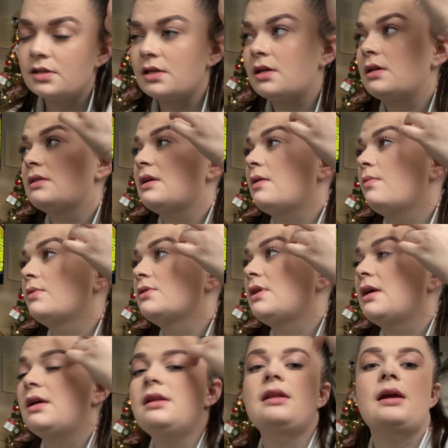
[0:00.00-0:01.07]
because I was
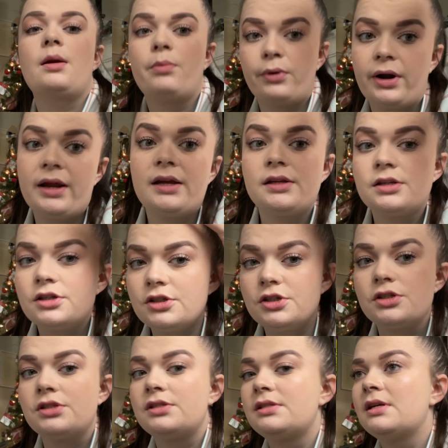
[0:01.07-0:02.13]
taking like a break to
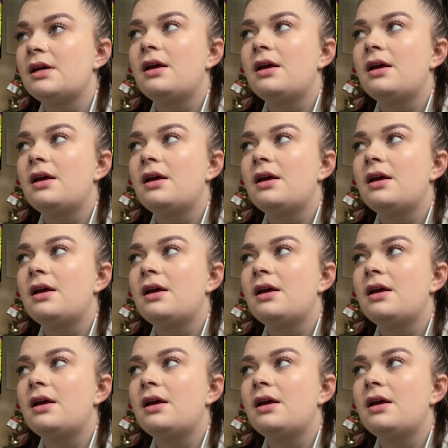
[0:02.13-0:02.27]
just